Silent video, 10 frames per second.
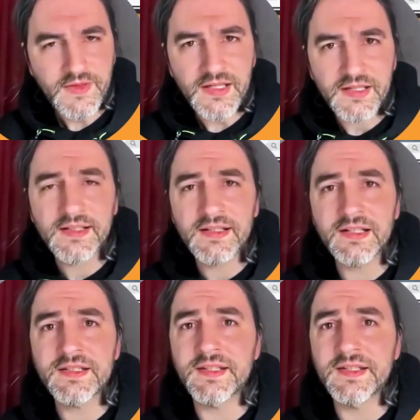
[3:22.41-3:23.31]
it
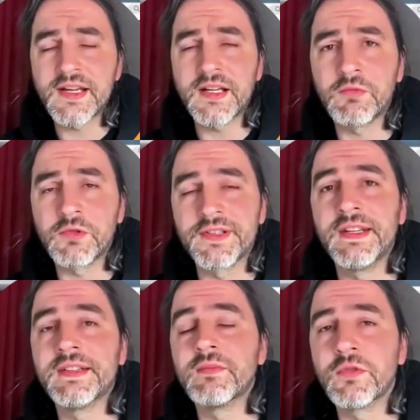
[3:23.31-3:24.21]
collects a ton more
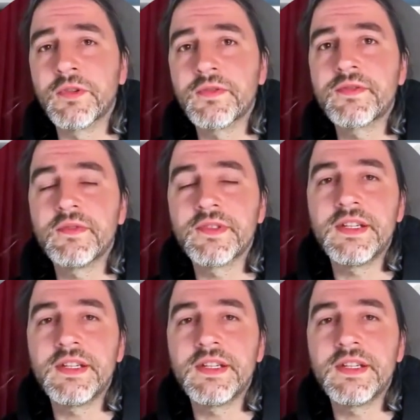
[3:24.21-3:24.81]
data, more useful